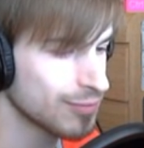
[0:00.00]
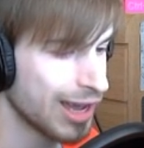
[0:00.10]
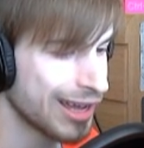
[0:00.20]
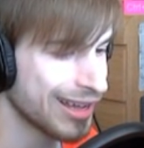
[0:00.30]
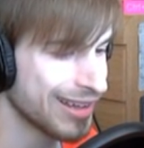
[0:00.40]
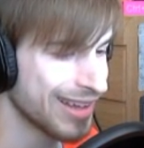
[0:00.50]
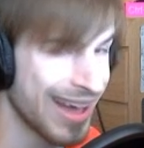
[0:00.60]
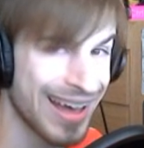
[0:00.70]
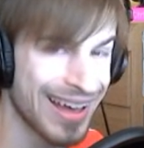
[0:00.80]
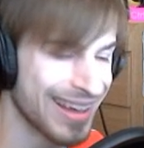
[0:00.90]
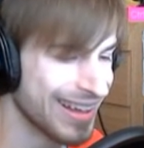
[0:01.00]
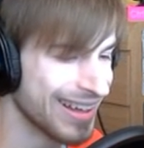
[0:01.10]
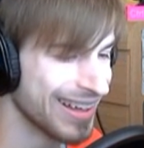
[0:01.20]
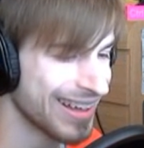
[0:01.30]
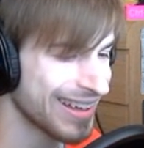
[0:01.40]
Ha! Ha!
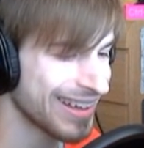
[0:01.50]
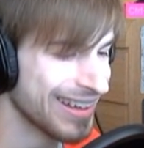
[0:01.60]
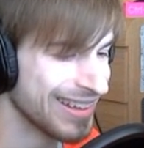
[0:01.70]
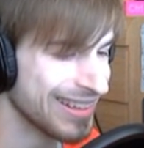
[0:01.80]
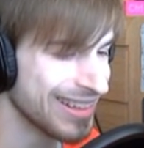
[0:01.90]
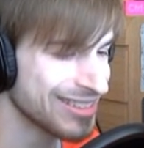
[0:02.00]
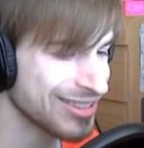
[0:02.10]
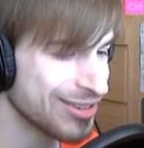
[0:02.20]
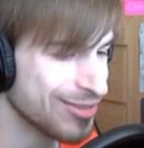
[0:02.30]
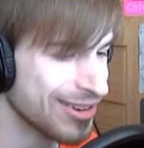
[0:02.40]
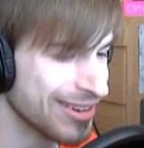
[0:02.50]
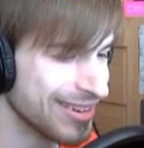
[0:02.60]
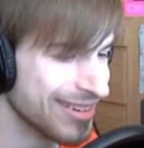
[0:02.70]
Ha! That's a good one.